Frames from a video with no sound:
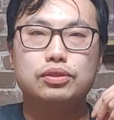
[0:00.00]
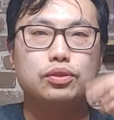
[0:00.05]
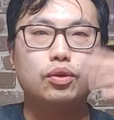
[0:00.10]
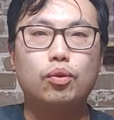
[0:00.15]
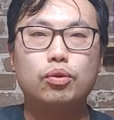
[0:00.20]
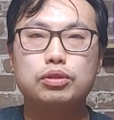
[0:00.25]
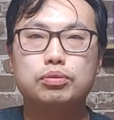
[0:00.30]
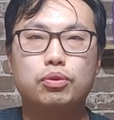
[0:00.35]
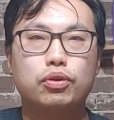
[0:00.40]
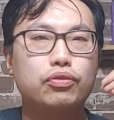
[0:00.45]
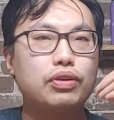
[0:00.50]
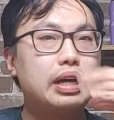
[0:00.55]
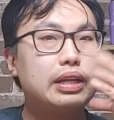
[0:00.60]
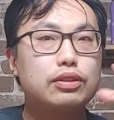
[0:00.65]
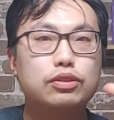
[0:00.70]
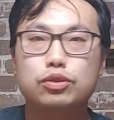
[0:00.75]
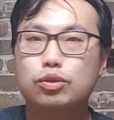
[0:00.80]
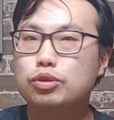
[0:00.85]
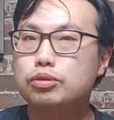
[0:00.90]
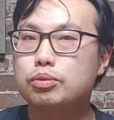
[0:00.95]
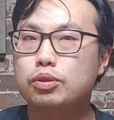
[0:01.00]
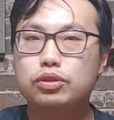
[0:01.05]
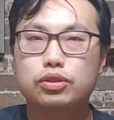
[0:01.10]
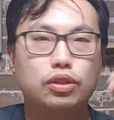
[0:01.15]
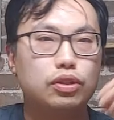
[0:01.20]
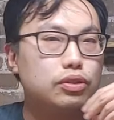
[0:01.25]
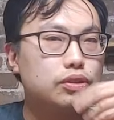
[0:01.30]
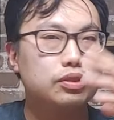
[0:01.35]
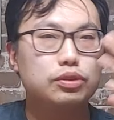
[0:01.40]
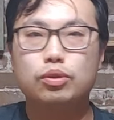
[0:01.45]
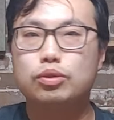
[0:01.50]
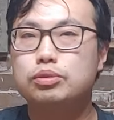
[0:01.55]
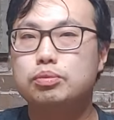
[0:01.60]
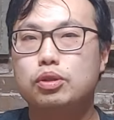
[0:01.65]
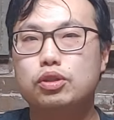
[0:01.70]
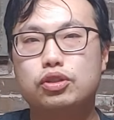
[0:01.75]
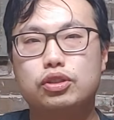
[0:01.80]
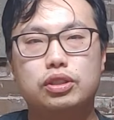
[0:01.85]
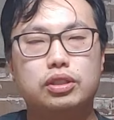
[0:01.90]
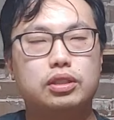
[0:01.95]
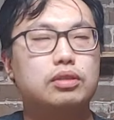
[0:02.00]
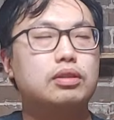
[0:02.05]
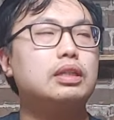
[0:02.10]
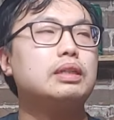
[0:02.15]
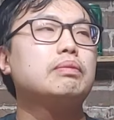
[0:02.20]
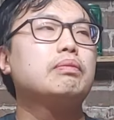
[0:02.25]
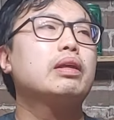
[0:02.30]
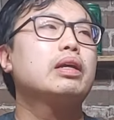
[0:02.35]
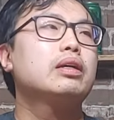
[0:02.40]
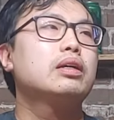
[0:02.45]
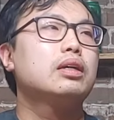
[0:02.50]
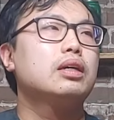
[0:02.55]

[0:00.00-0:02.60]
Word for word: There's always more fat. There's always more salt. There's always more sugar, right?